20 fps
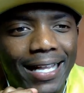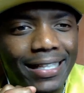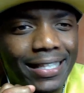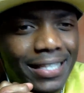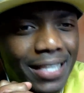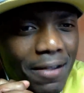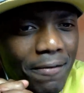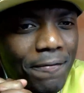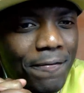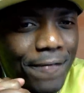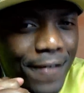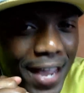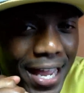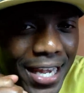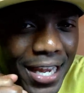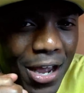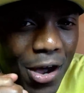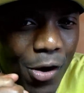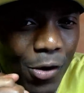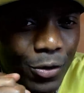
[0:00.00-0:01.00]
in some
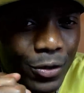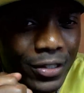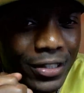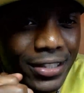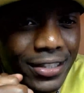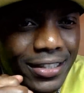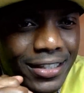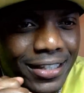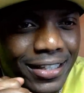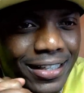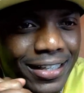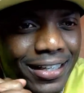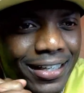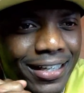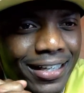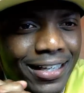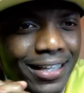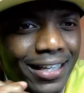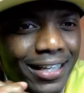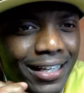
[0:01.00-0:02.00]
videos
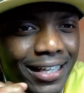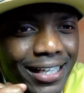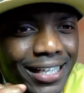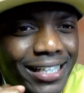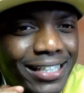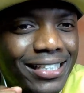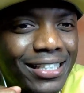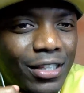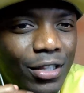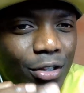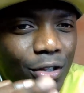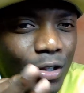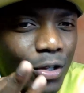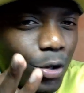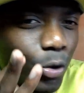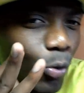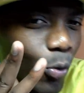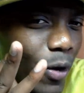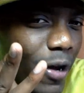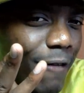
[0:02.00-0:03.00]
he's
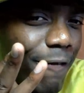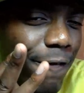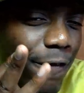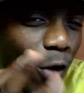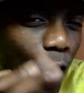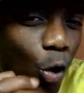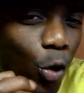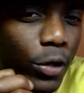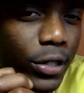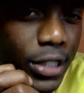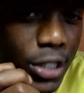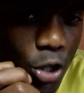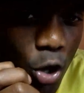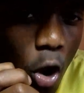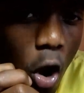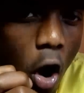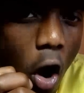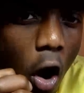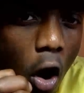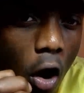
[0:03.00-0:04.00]
three floors
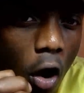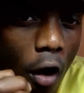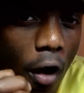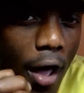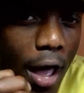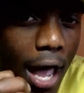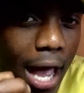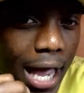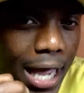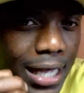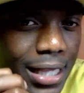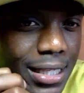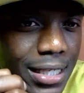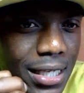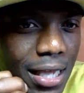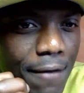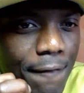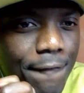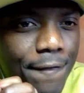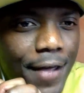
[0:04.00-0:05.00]
tall. In
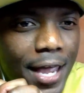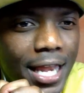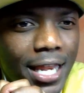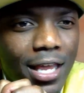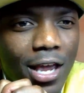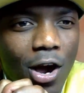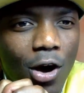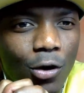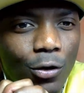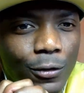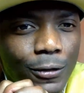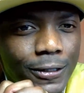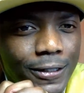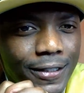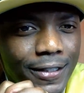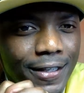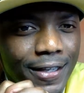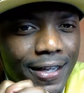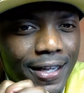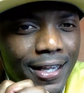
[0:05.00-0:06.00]
some
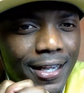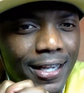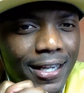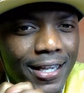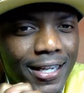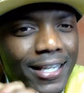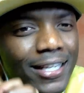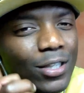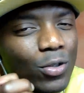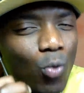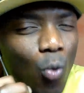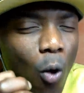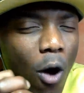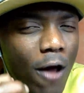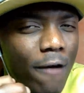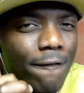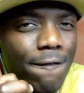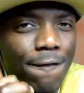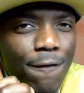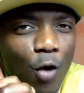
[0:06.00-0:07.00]
videos he's
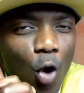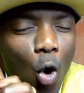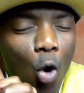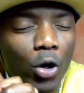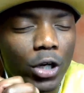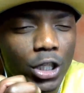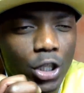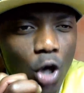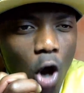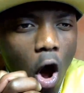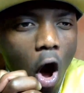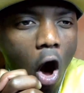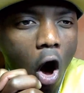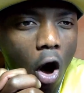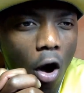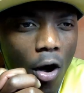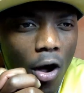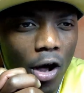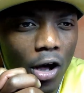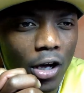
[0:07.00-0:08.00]
one floor
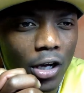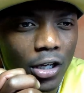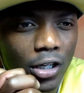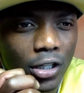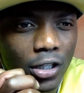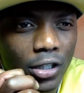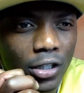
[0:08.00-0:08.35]
tall.